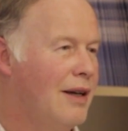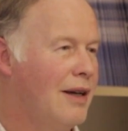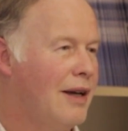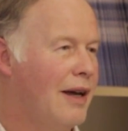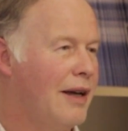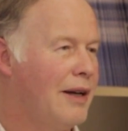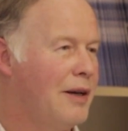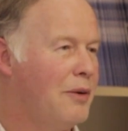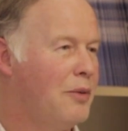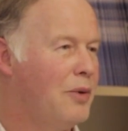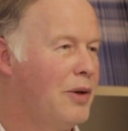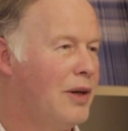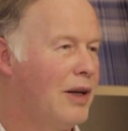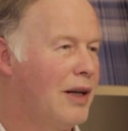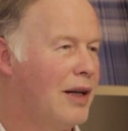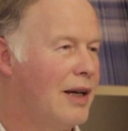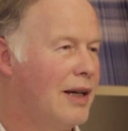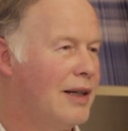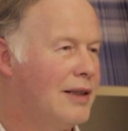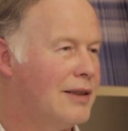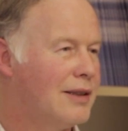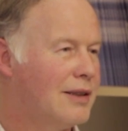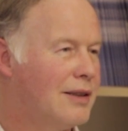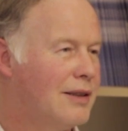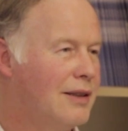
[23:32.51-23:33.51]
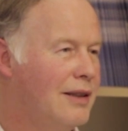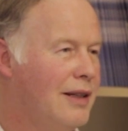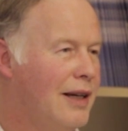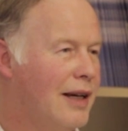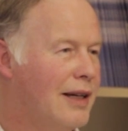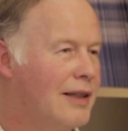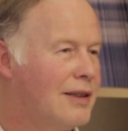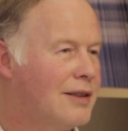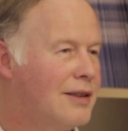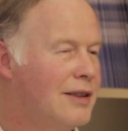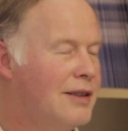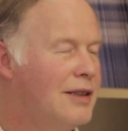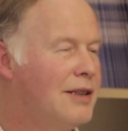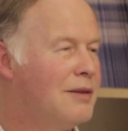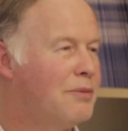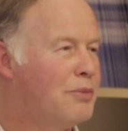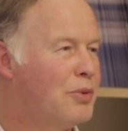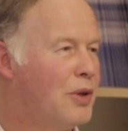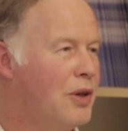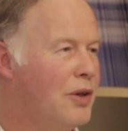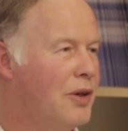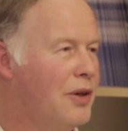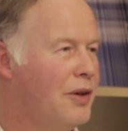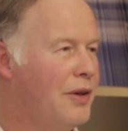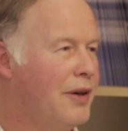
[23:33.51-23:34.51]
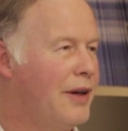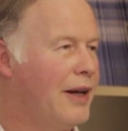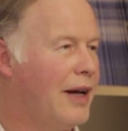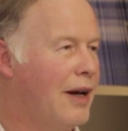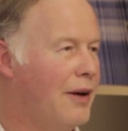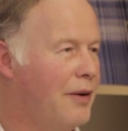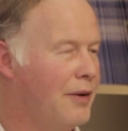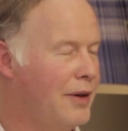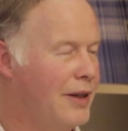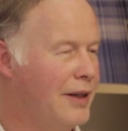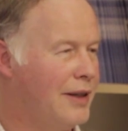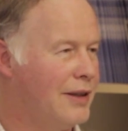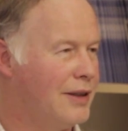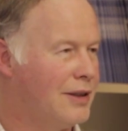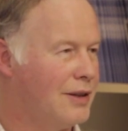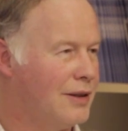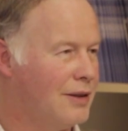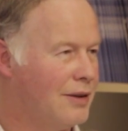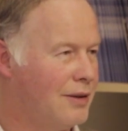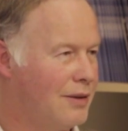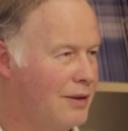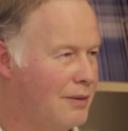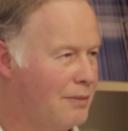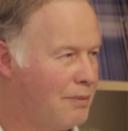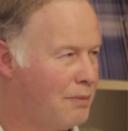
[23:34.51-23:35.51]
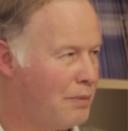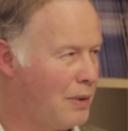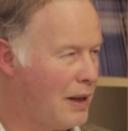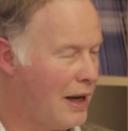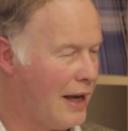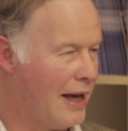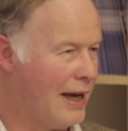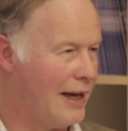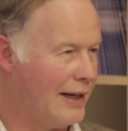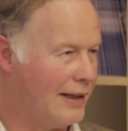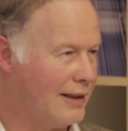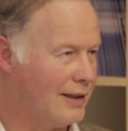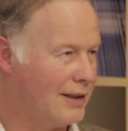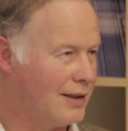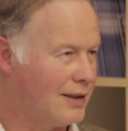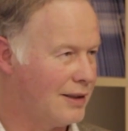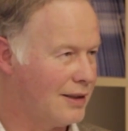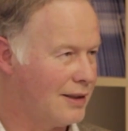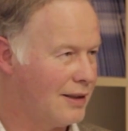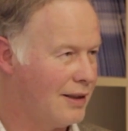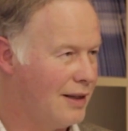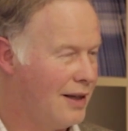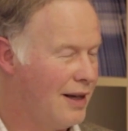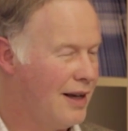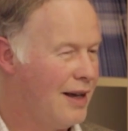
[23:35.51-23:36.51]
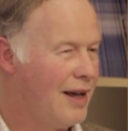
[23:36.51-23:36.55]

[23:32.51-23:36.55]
and he realized, yes, this is broken down into plans,